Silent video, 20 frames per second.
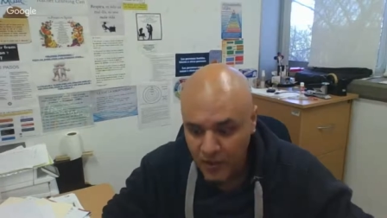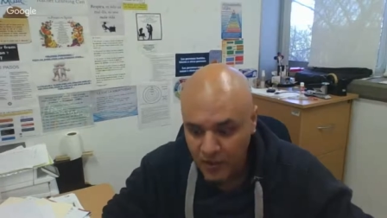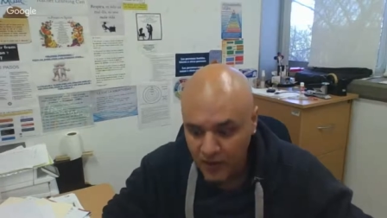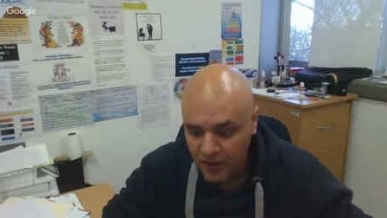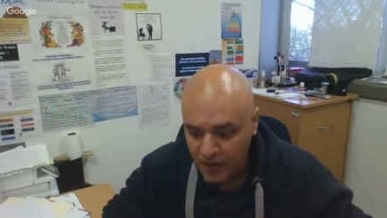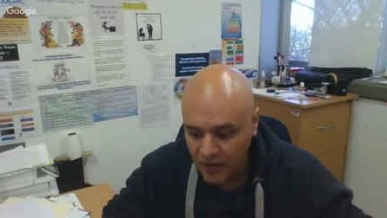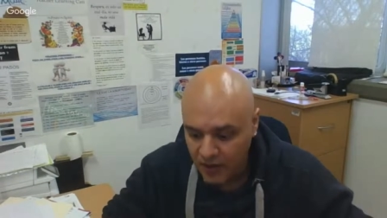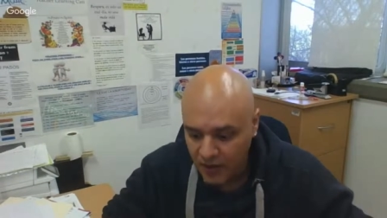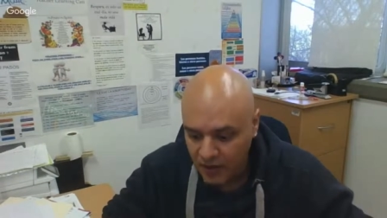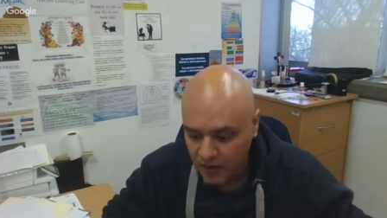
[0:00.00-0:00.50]

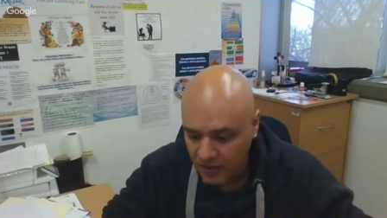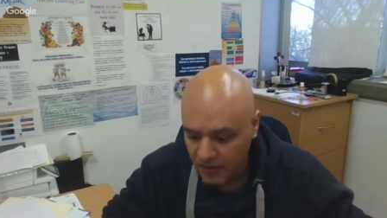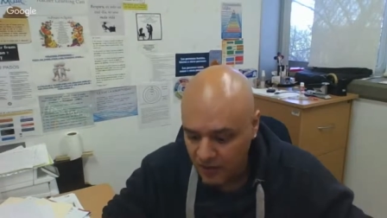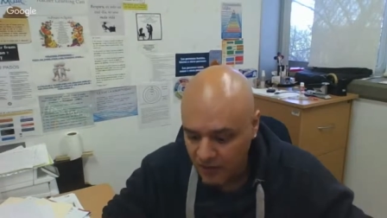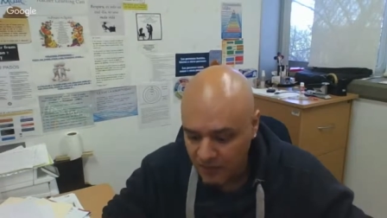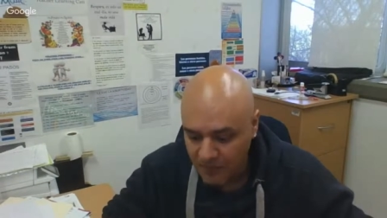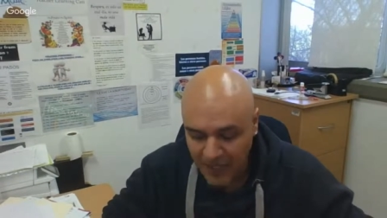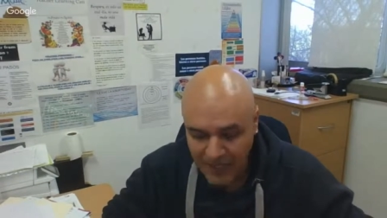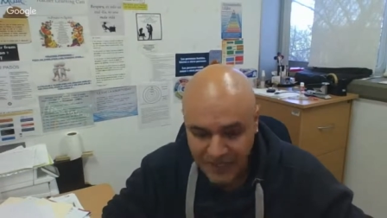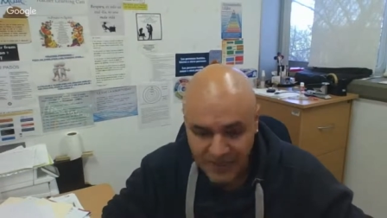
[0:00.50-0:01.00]
the
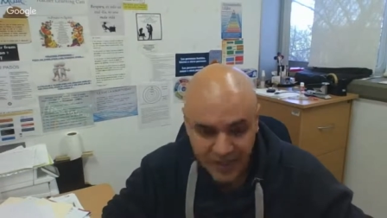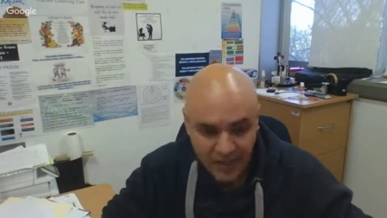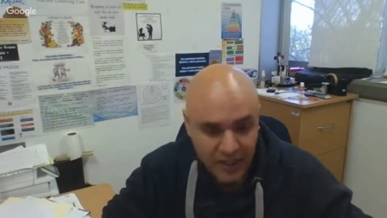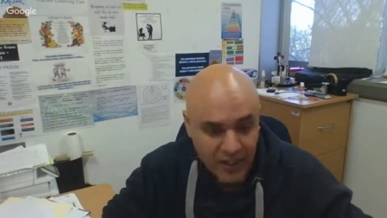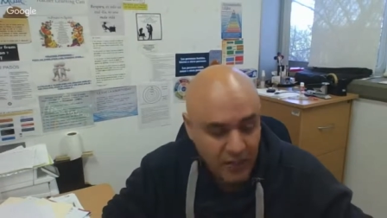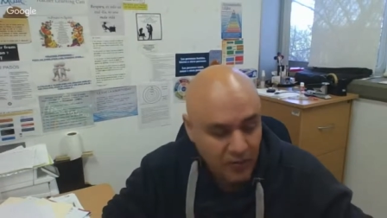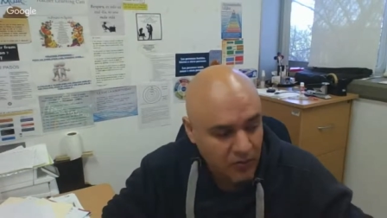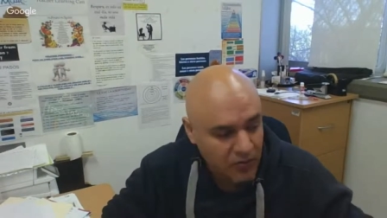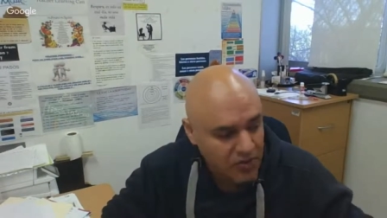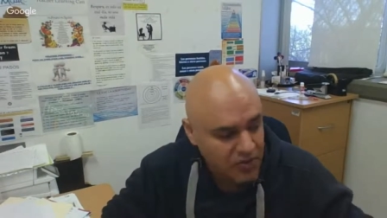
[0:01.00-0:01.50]
meta
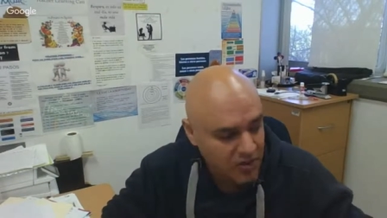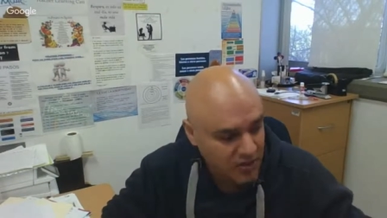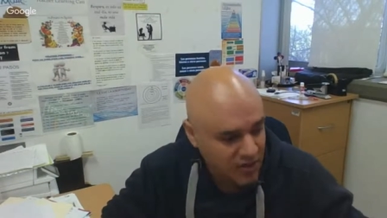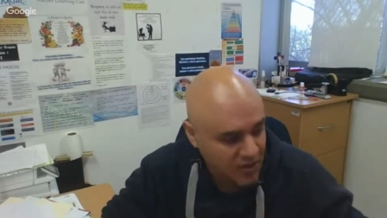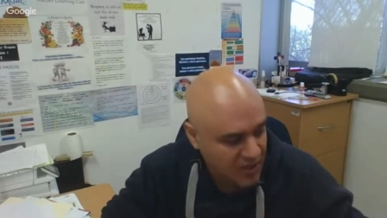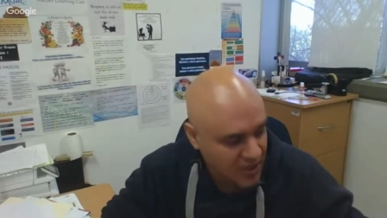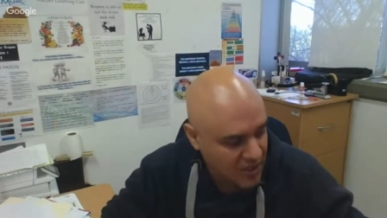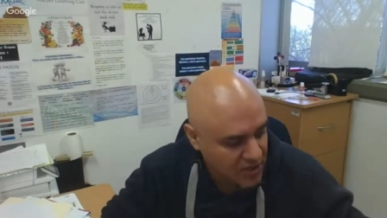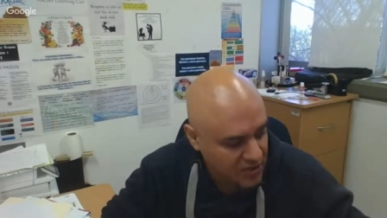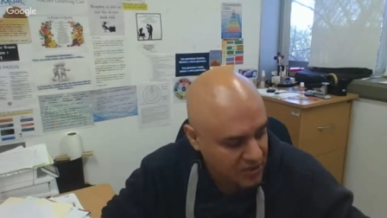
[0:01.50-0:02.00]
language in the
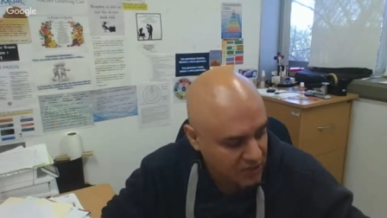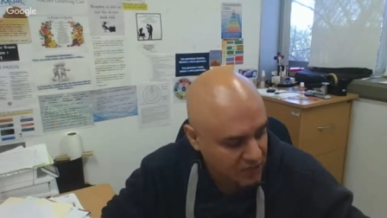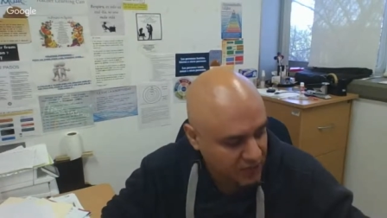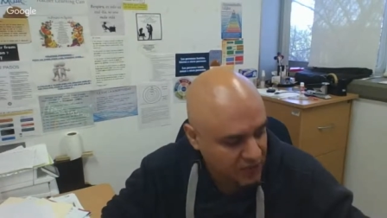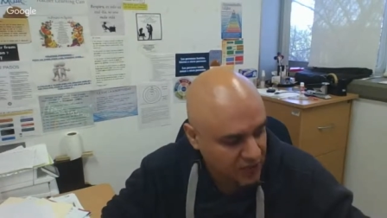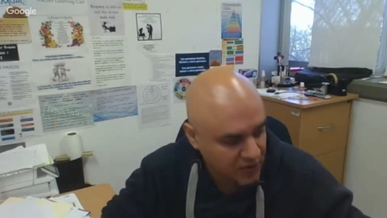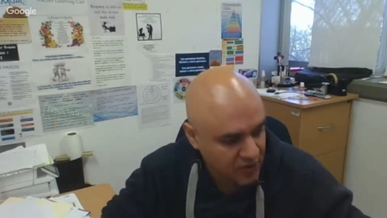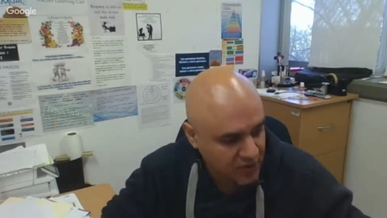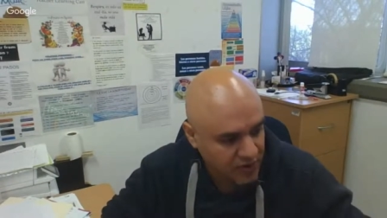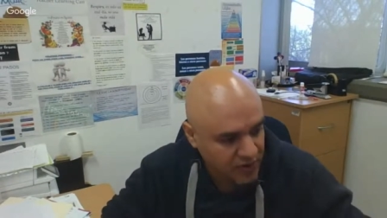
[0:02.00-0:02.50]
classroom,
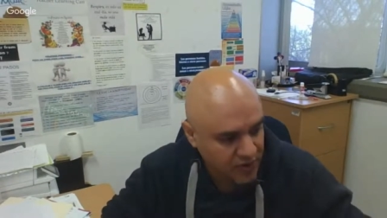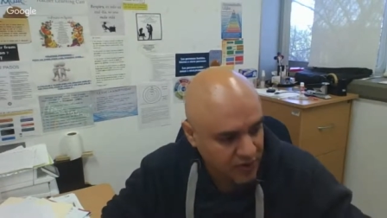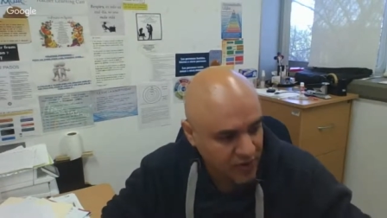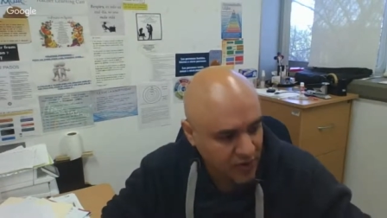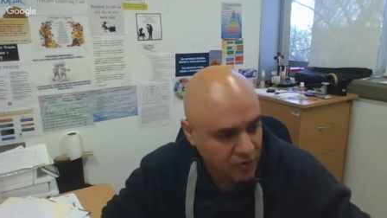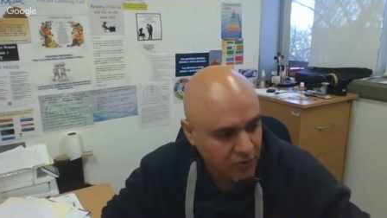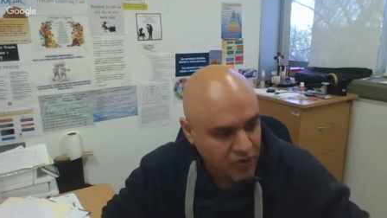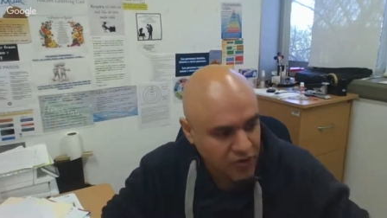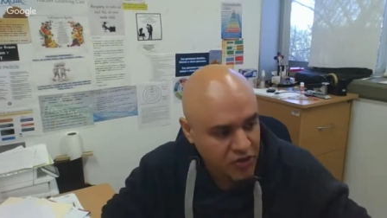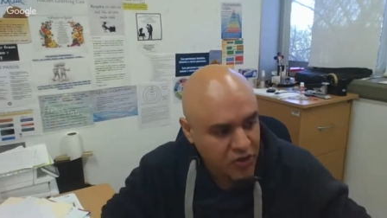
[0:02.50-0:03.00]
the, the
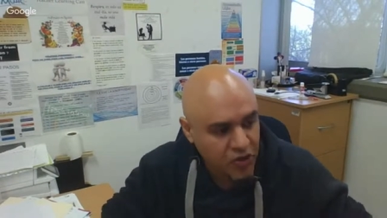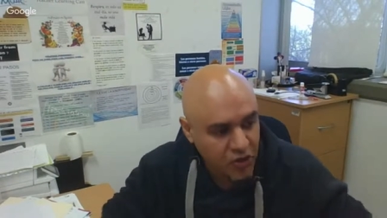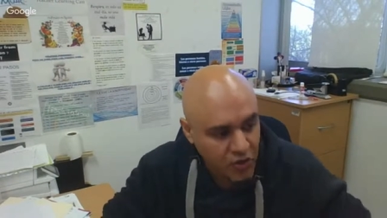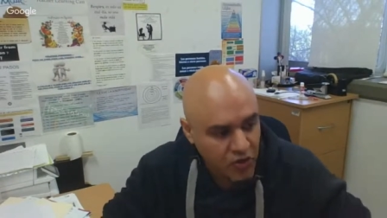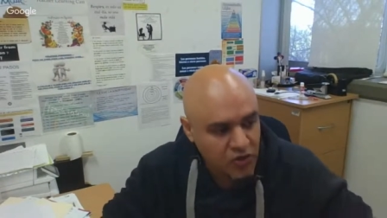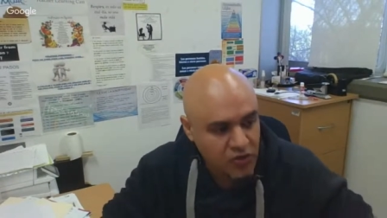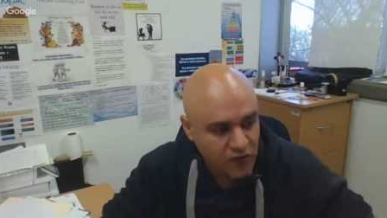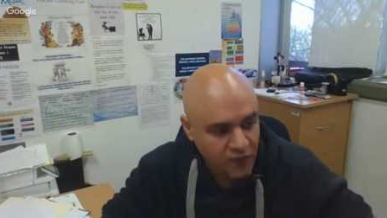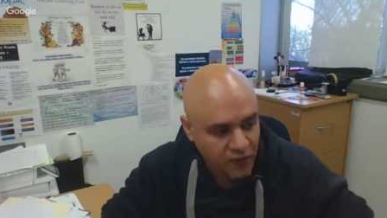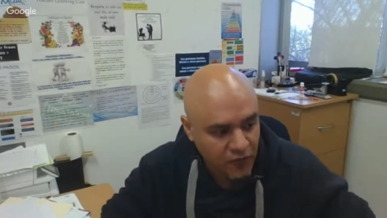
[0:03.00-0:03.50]
language
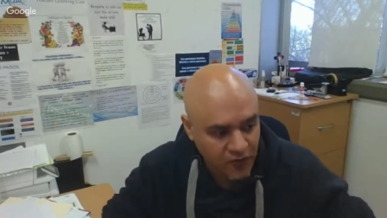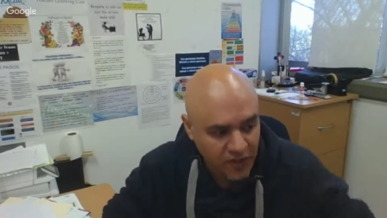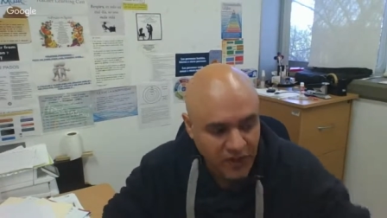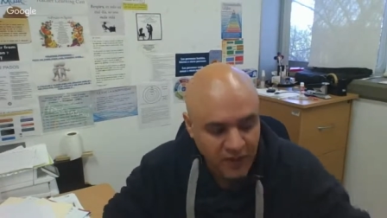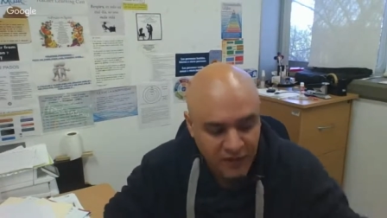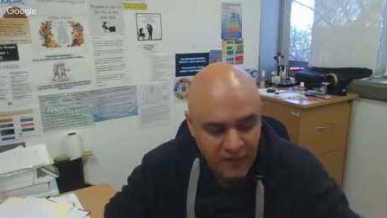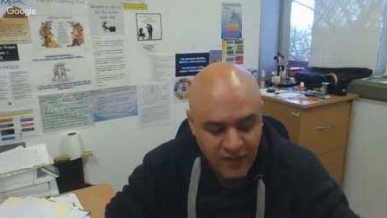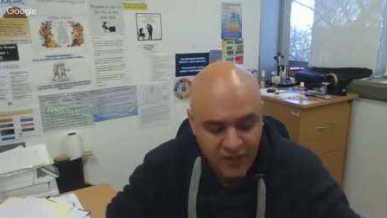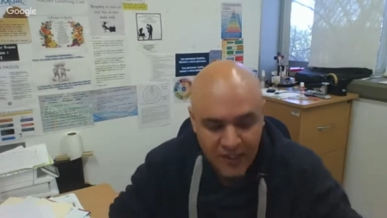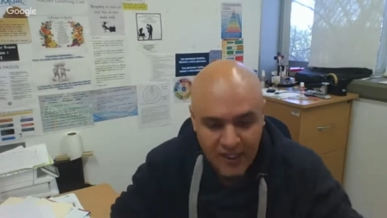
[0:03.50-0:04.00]
used for a
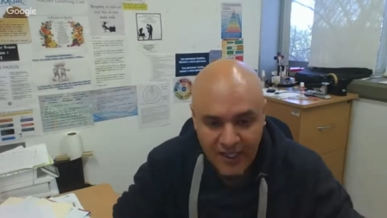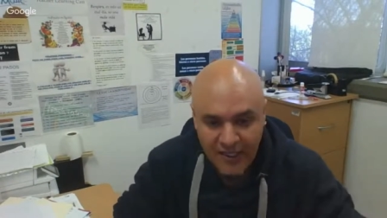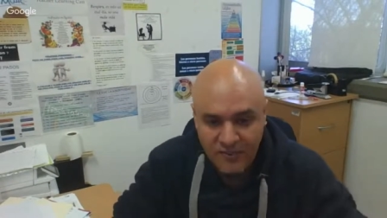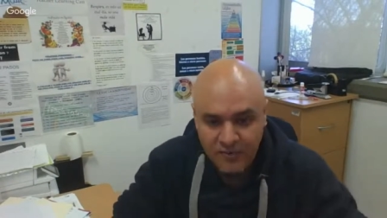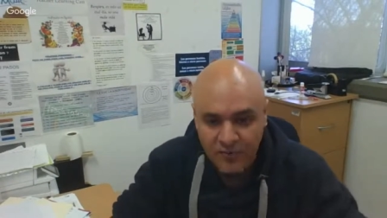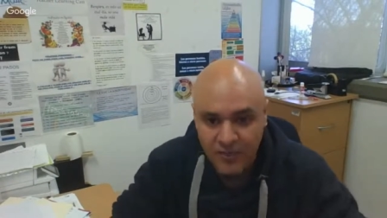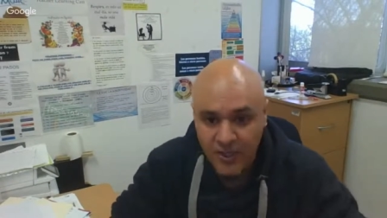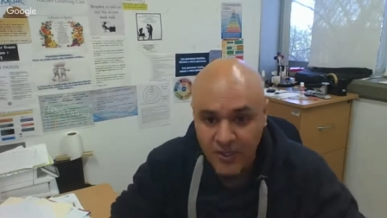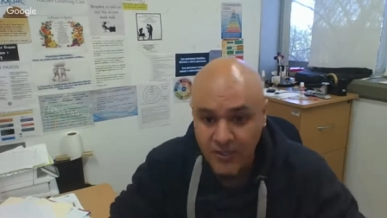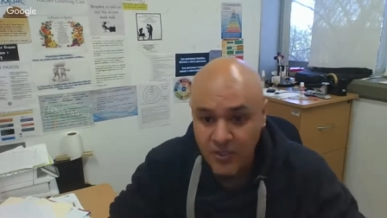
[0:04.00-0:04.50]
given
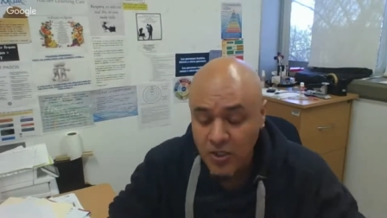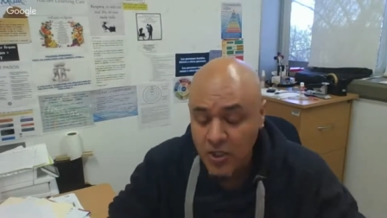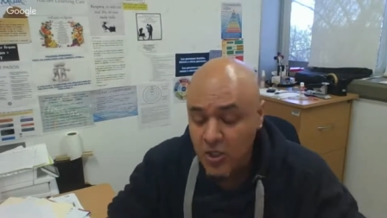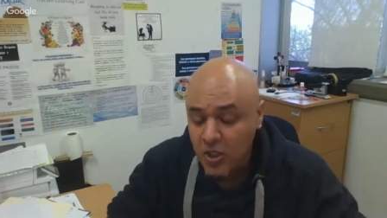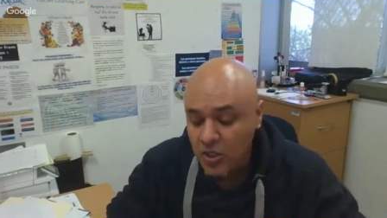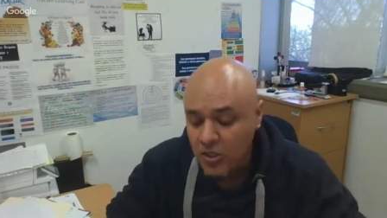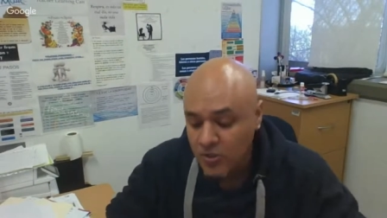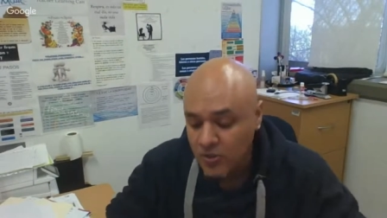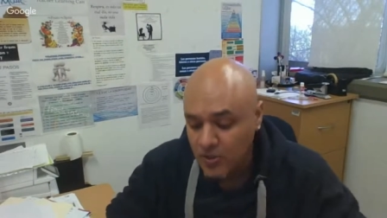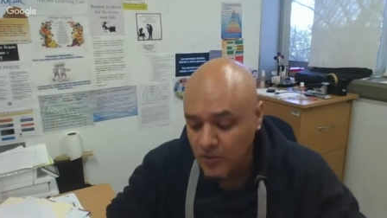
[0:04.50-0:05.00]
class, right?
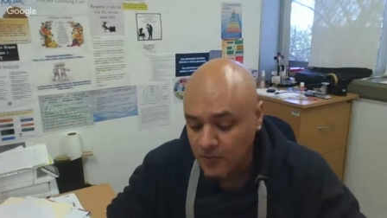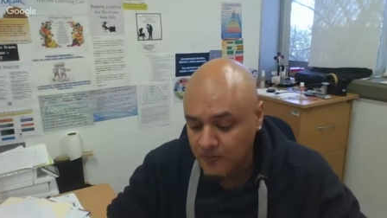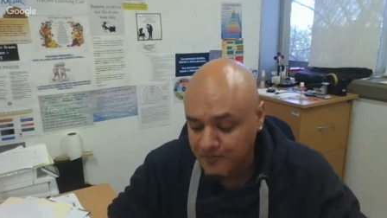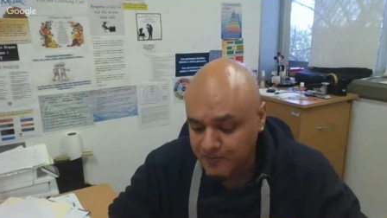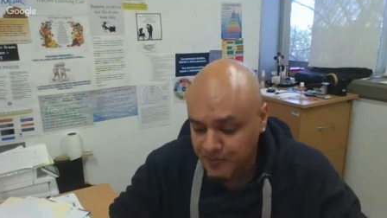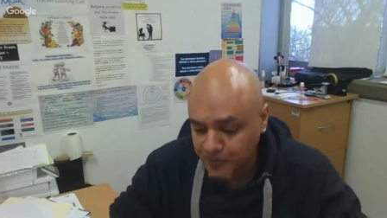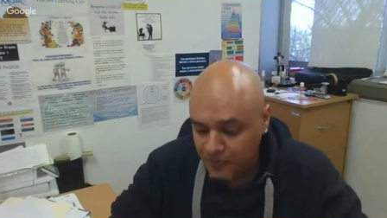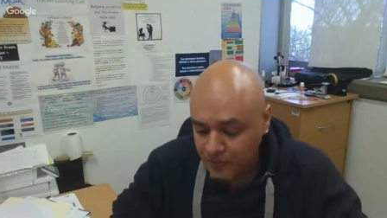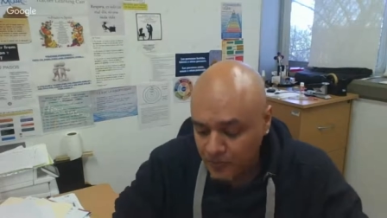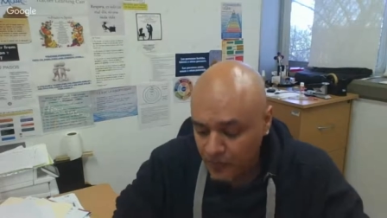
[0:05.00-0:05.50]

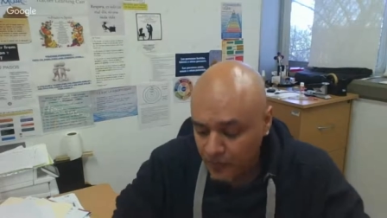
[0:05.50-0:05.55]
So